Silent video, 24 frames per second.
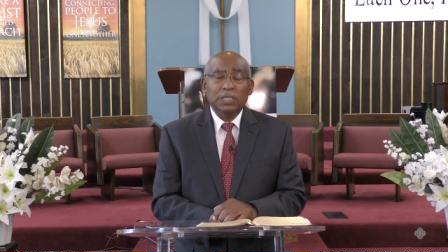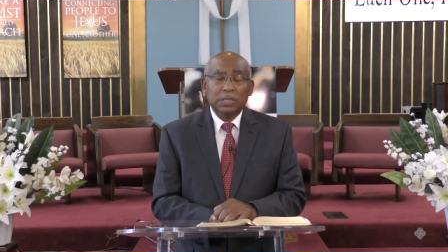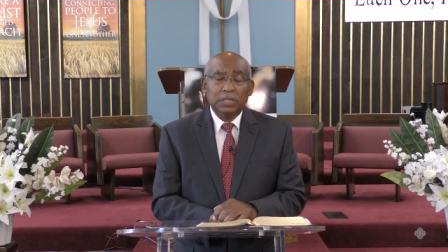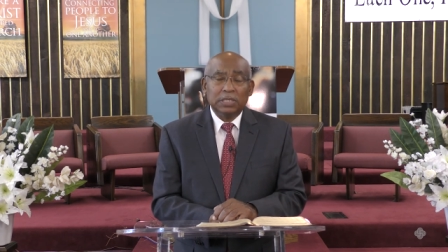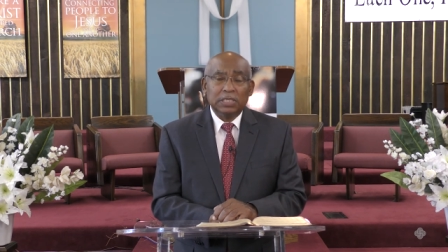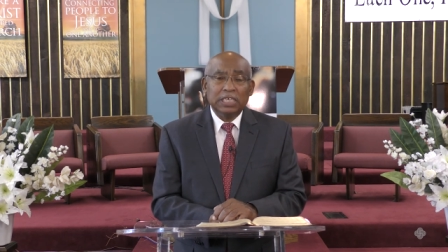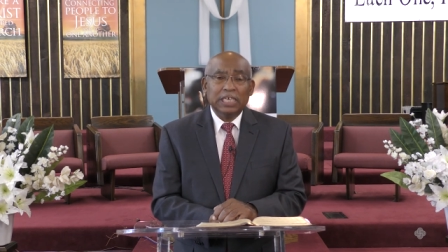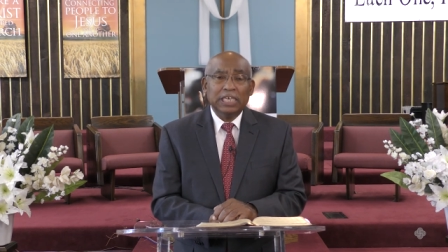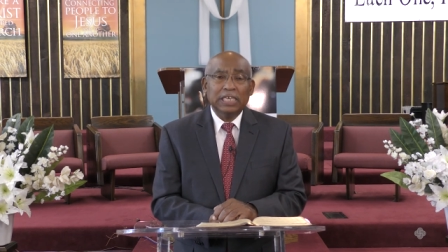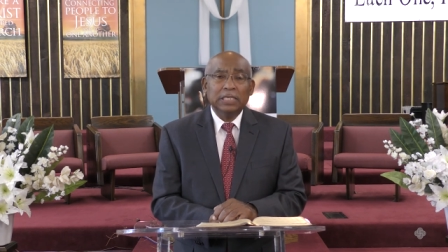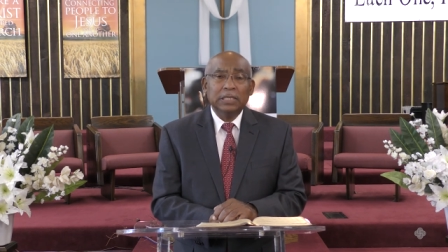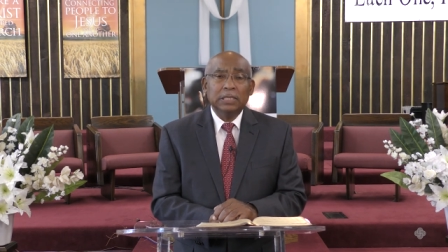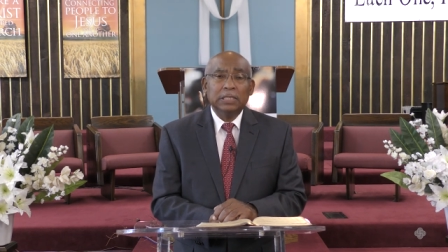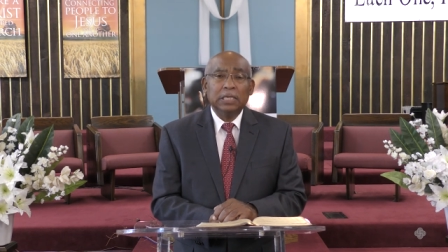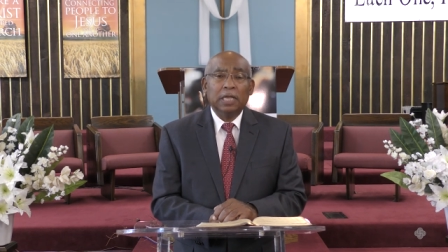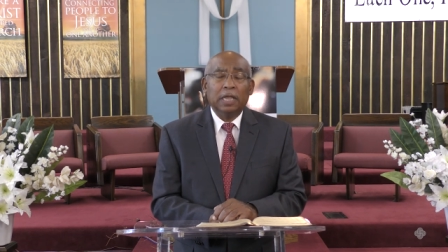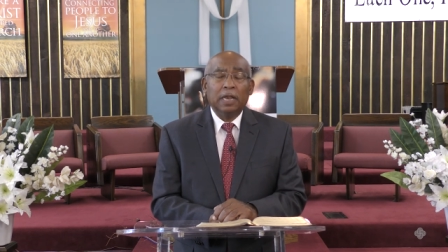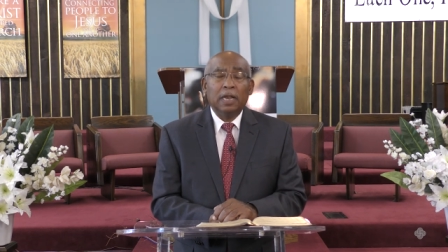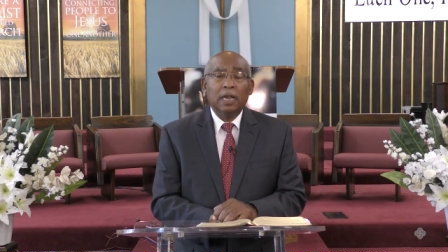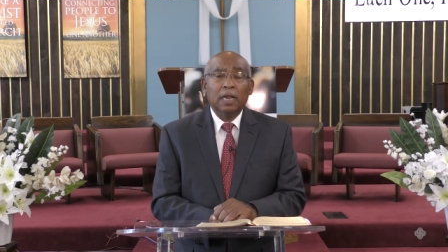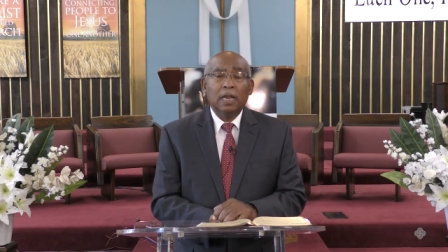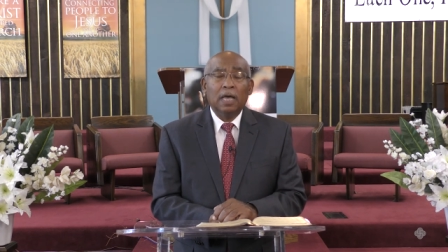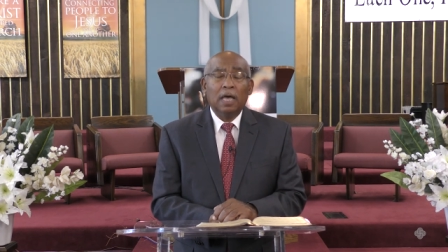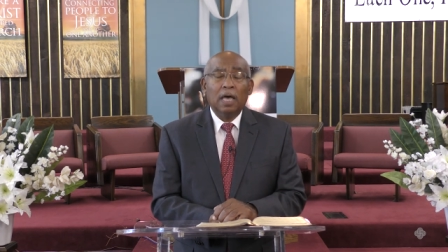
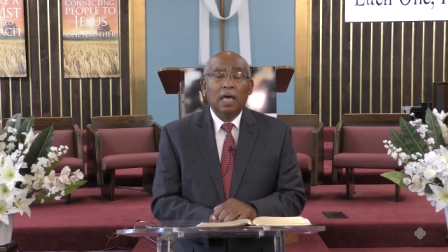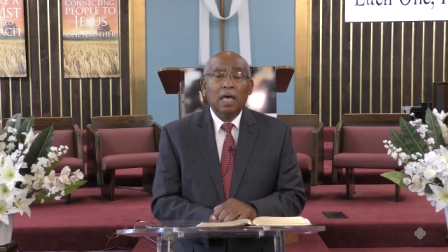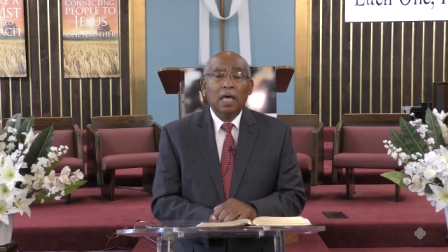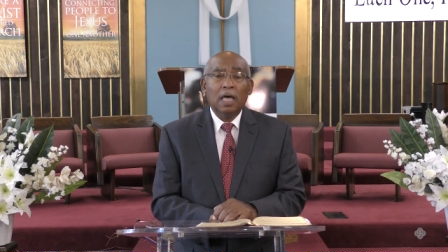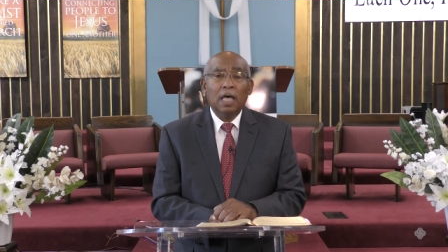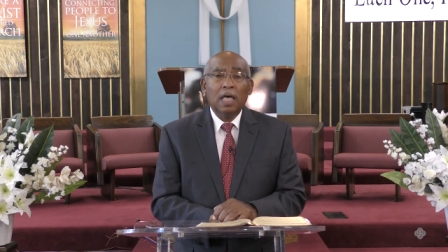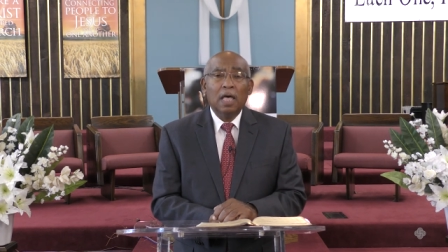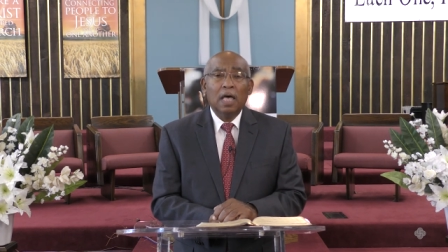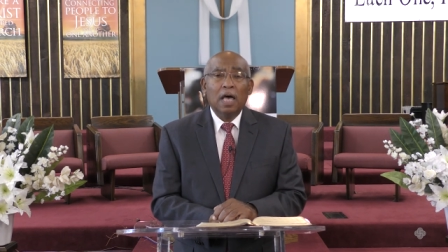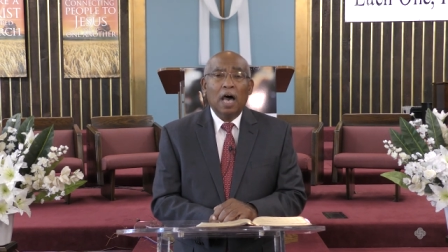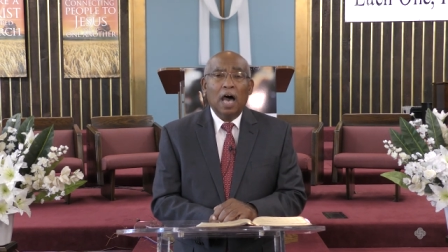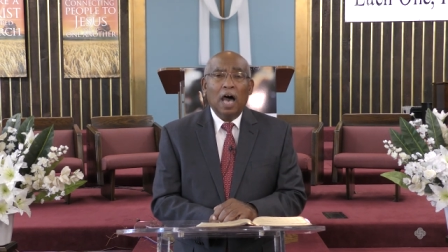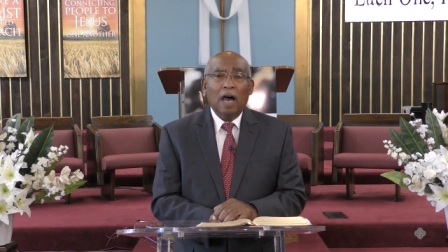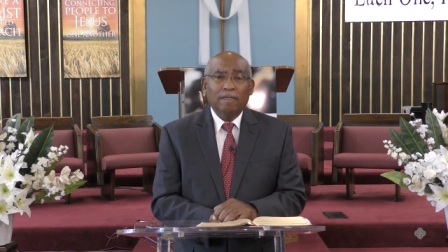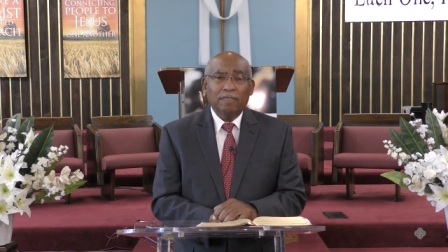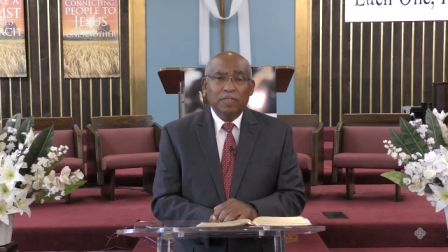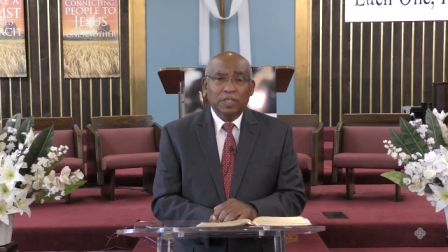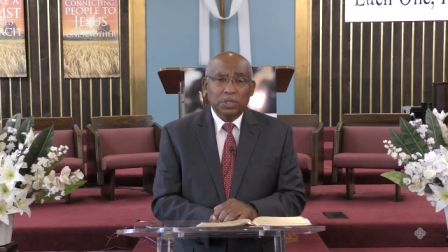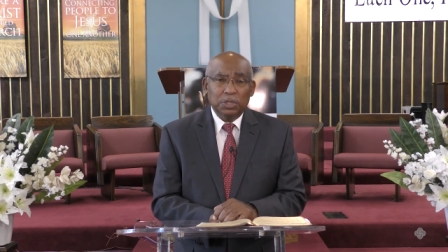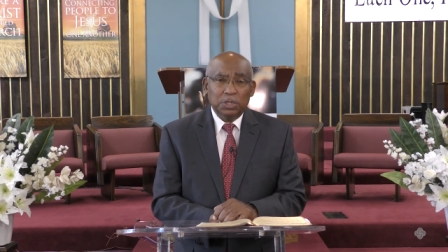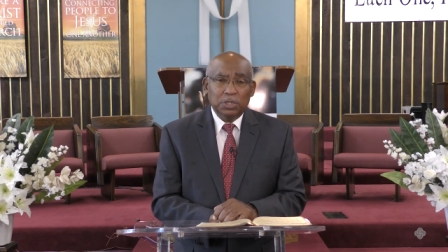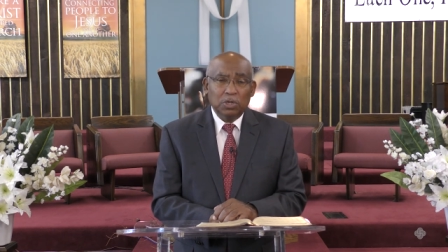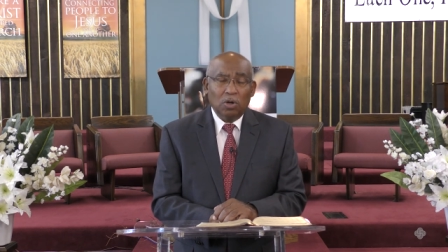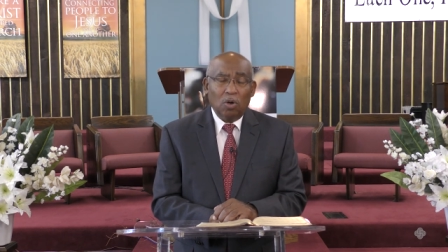season of
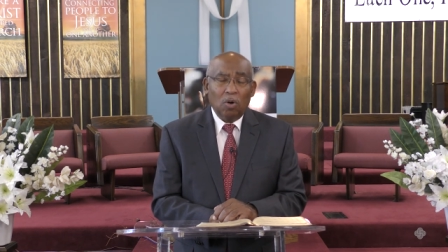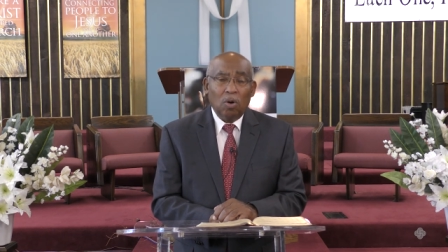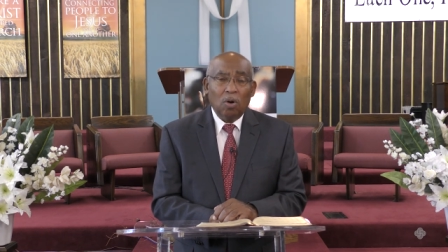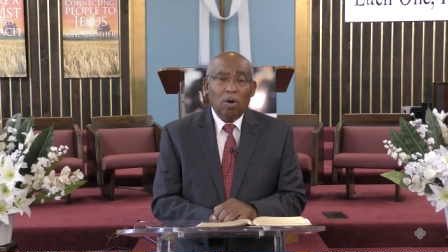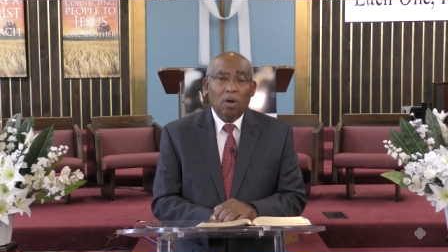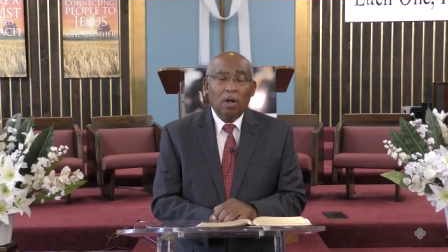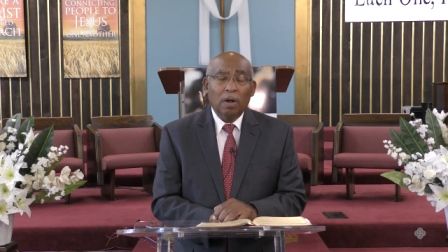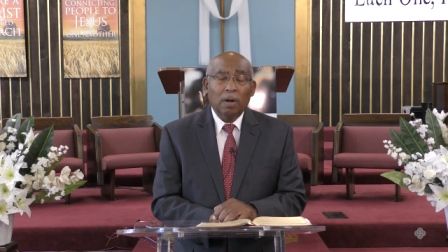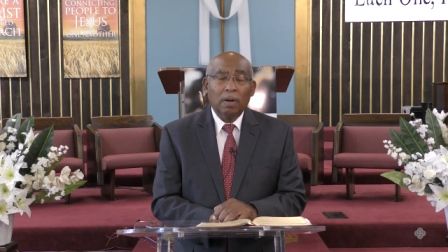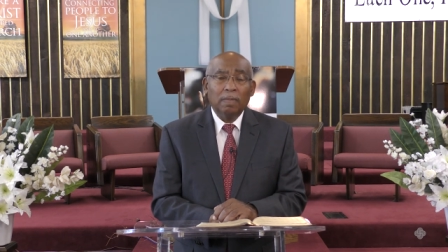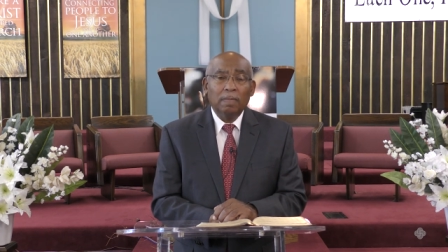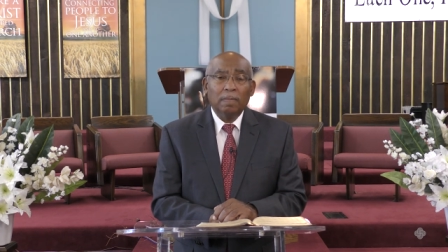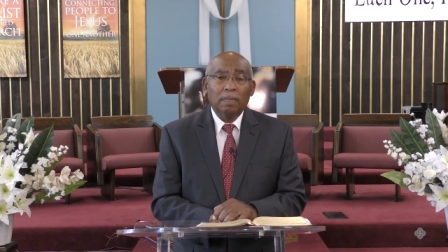the storm.